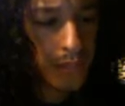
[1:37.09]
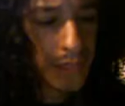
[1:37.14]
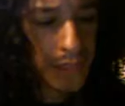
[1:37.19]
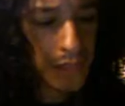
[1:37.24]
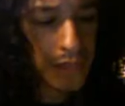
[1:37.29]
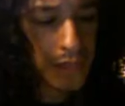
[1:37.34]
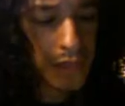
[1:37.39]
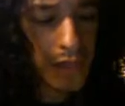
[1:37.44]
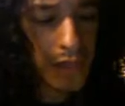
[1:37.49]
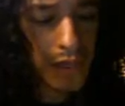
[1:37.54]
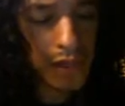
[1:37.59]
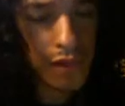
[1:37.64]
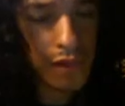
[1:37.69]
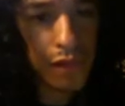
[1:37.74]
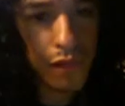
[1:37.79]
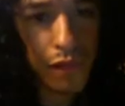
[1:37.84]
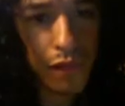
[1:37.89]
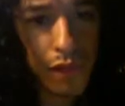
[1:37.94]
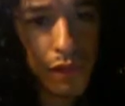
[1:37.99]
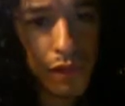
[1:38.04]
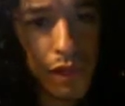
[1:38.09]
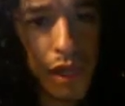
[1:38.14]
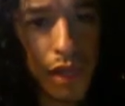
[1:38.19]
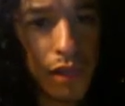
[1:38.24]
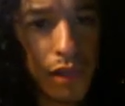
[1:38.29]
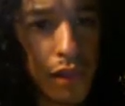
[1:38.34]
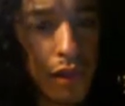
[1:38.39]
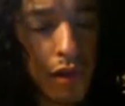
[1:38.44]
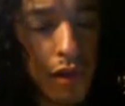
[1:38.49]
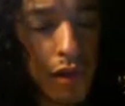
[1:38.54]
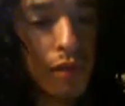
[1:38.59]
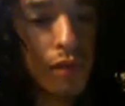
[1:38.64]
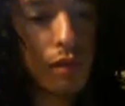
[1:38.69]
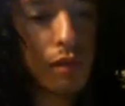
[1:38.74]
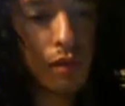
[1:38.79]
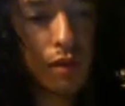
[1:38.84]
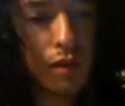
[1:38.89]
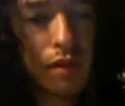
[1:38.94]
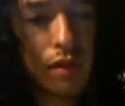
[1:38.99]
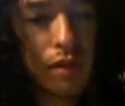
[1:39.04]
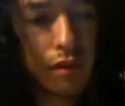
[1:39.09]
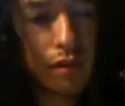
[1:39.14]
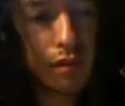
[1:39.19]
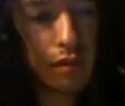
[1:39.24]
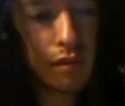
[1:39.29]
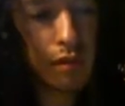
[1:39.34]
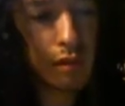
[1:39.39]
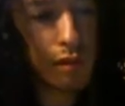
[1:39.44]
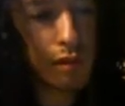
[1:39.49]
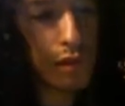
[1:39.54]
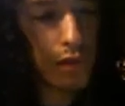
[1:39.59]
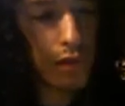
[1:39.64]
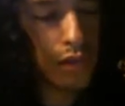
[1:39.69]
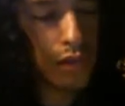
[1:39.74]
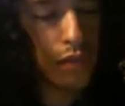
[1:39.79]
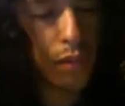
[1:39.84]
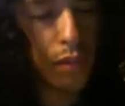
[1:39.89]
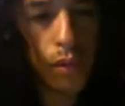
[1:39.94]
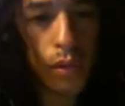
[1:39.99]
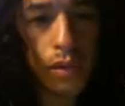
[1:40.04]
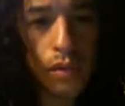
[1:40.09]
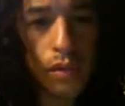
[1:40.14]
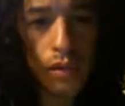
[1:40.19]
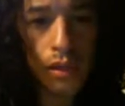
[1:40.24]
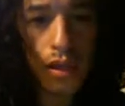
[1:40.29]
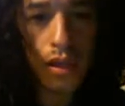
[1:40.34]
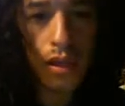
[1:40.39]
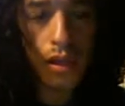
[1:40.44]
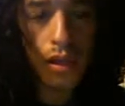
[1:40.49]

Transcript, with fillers: a scientific dialogue with uh, the world,